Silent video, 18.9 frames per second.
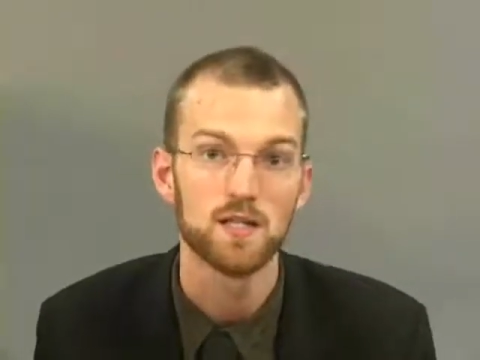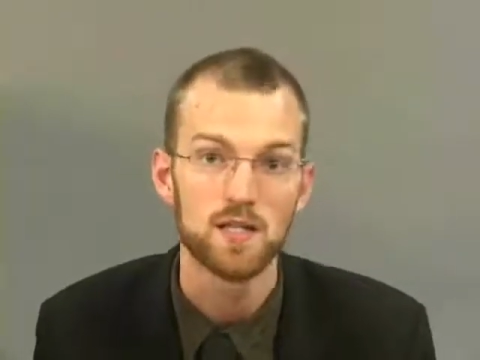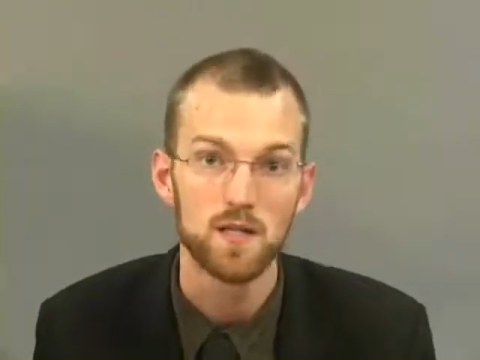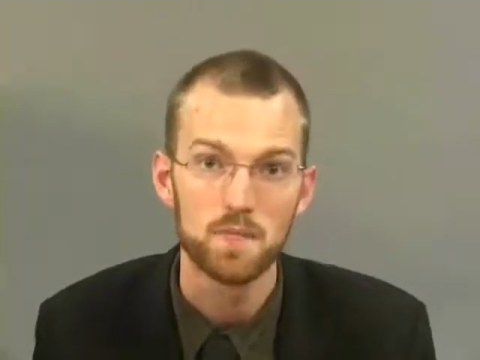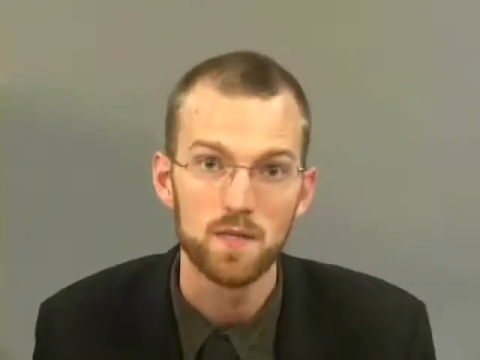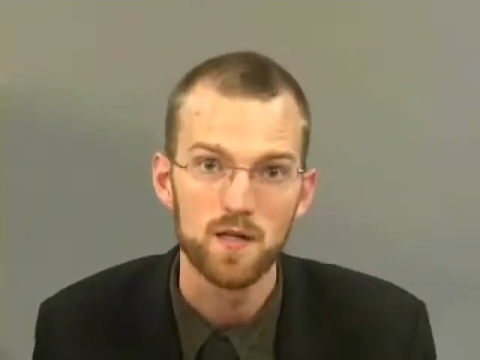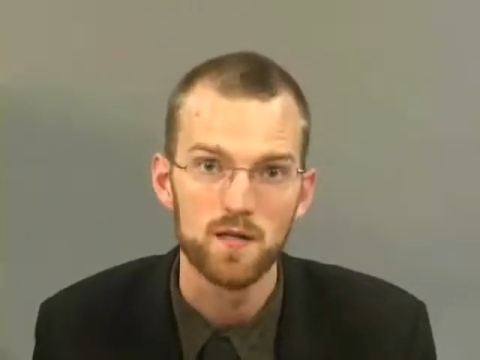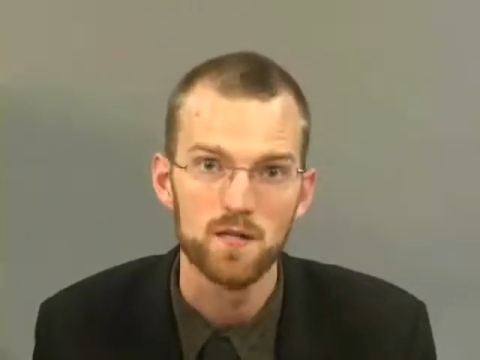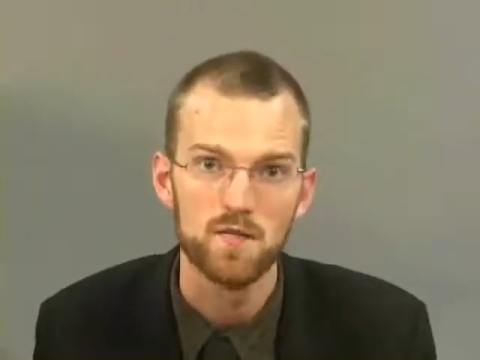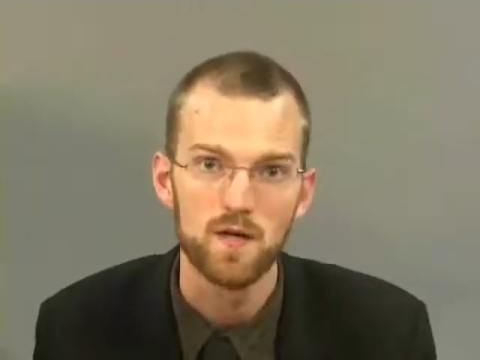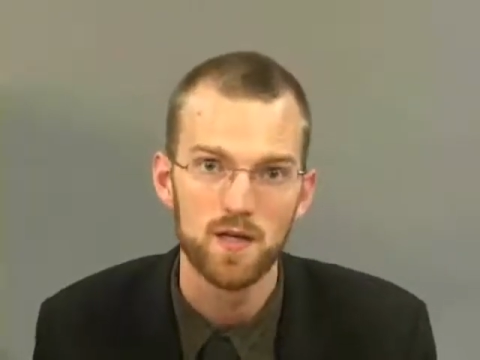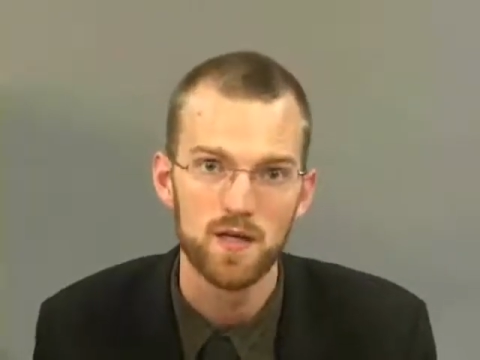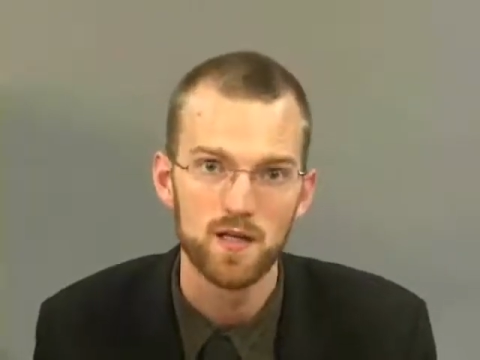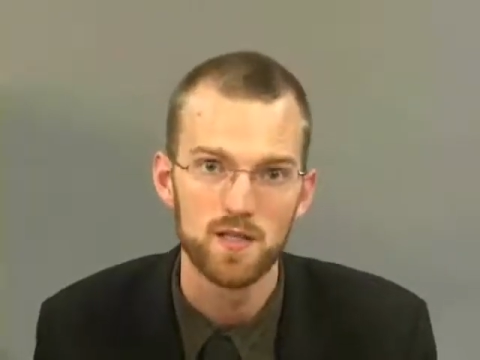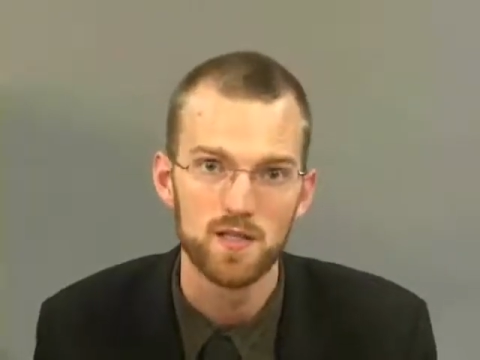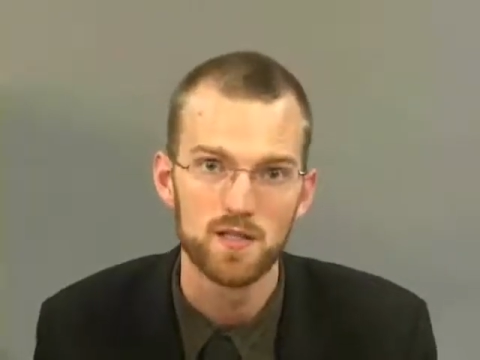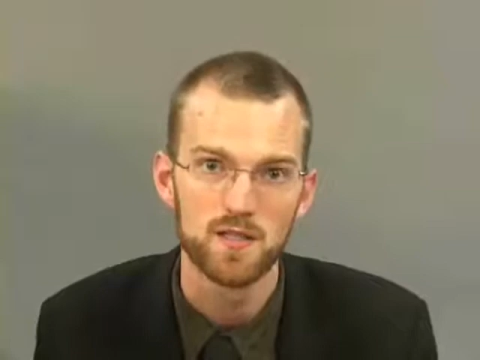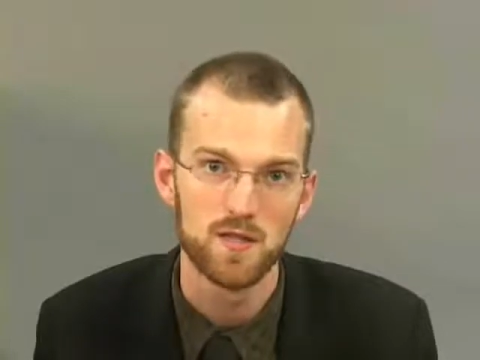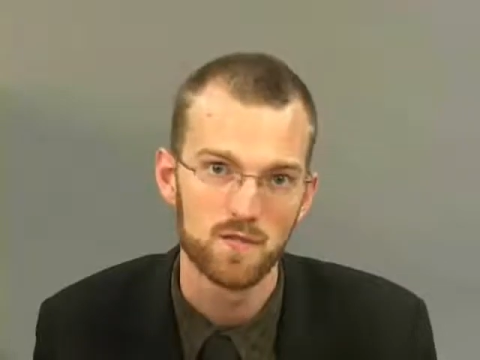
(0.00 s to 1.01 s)
some of the
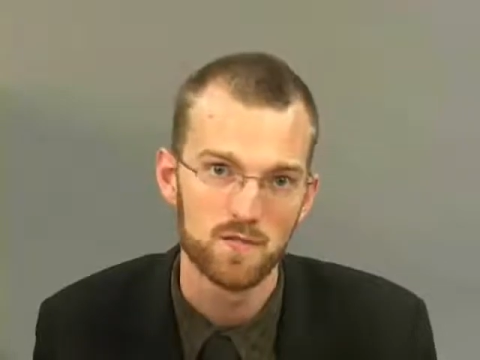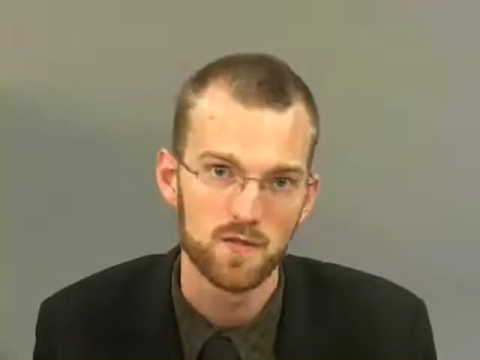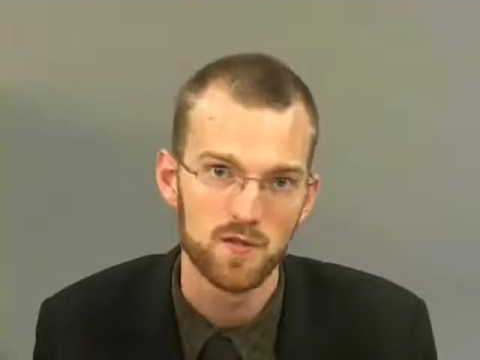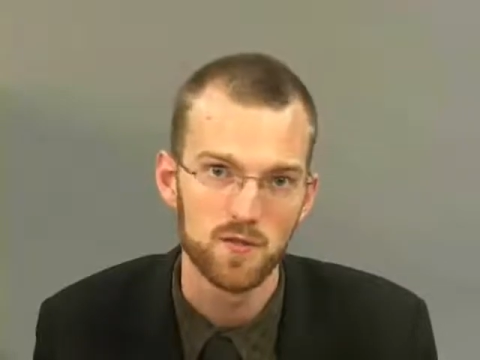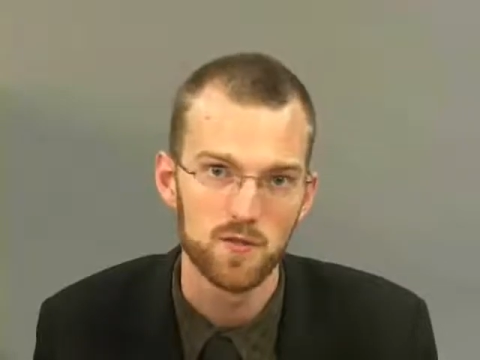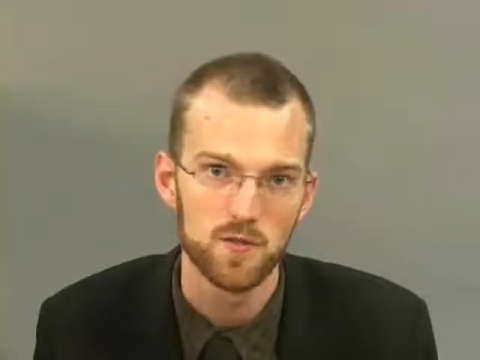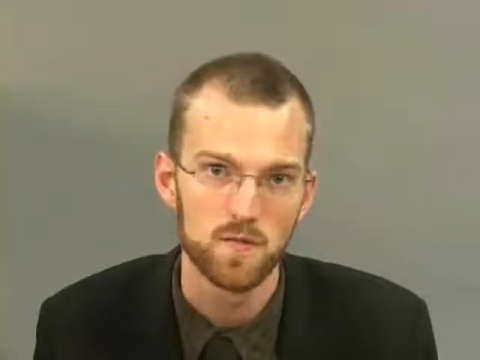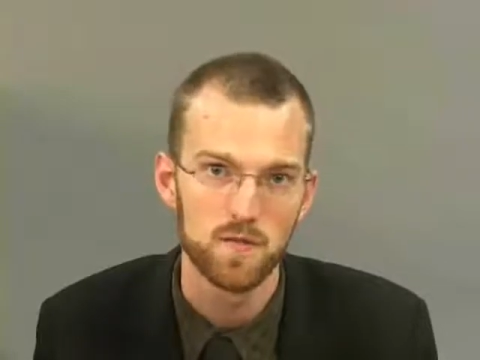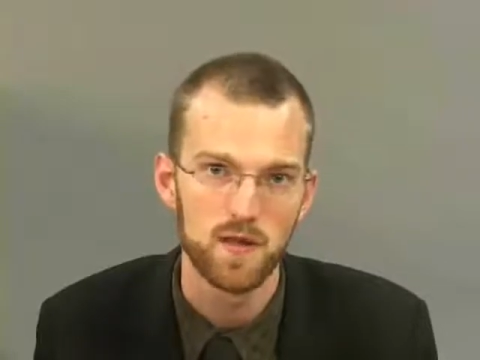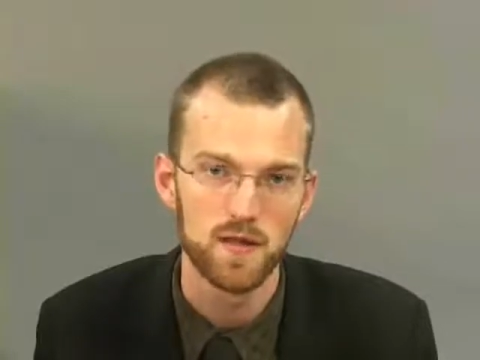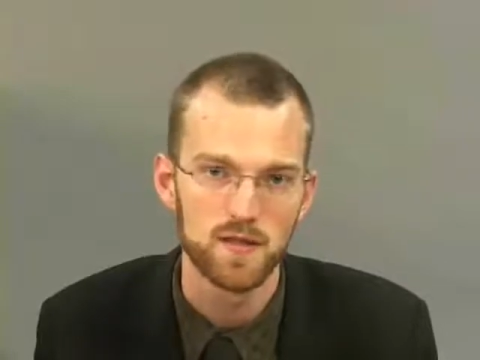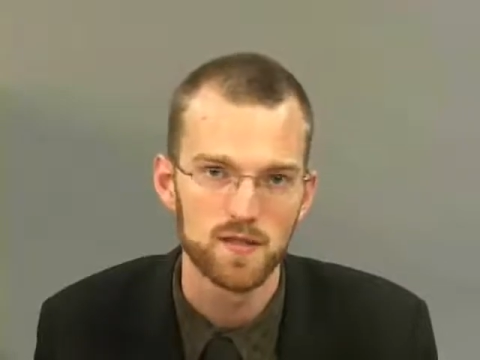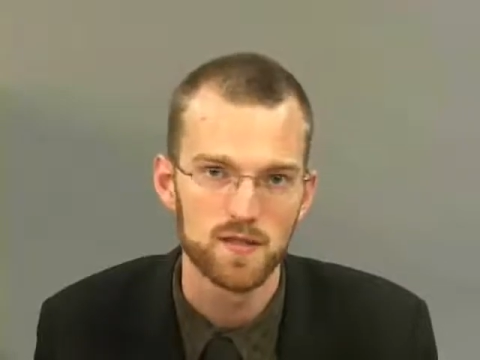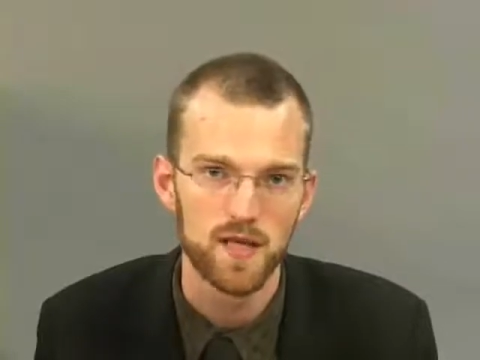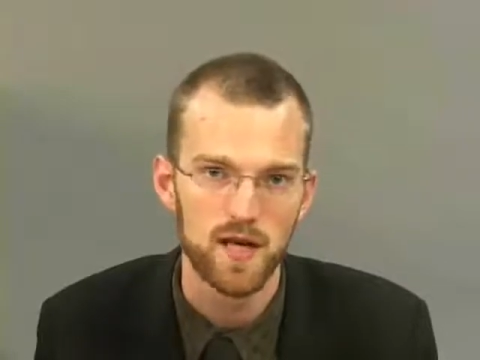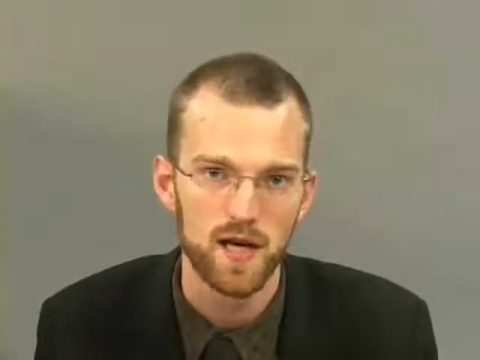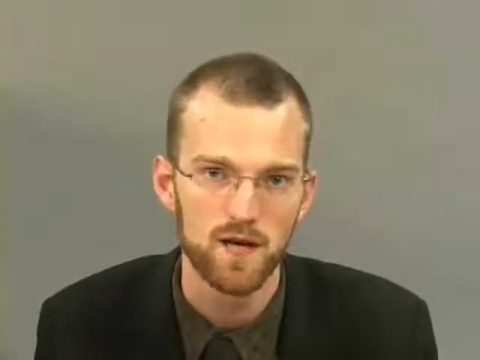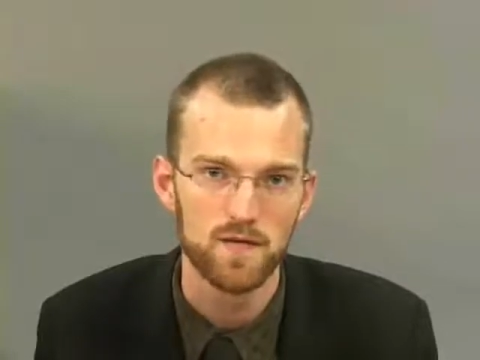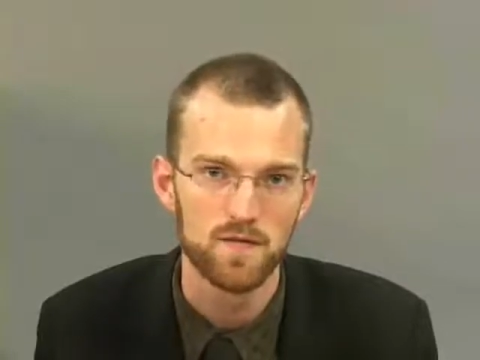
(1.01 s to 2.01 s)
advantages that virtual buttons
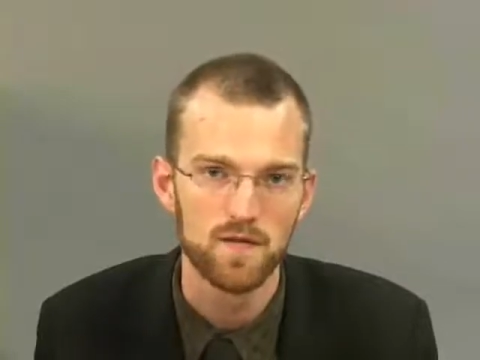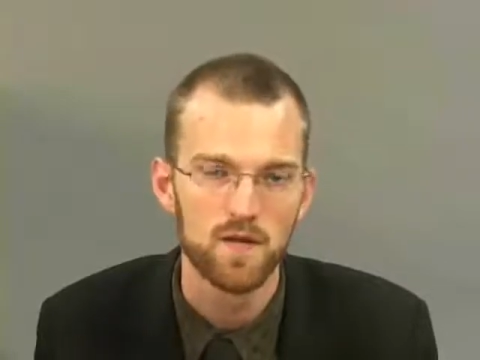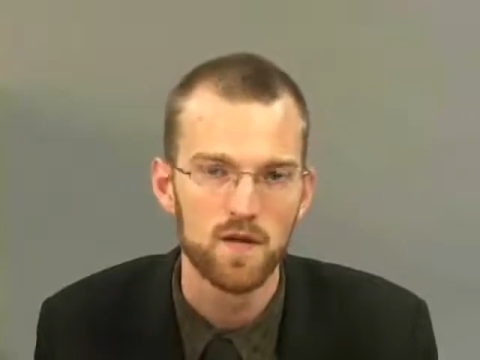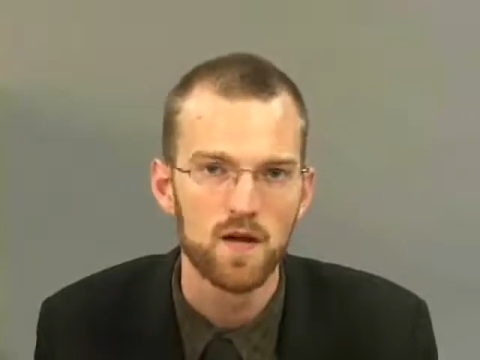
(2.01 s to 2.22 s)
have.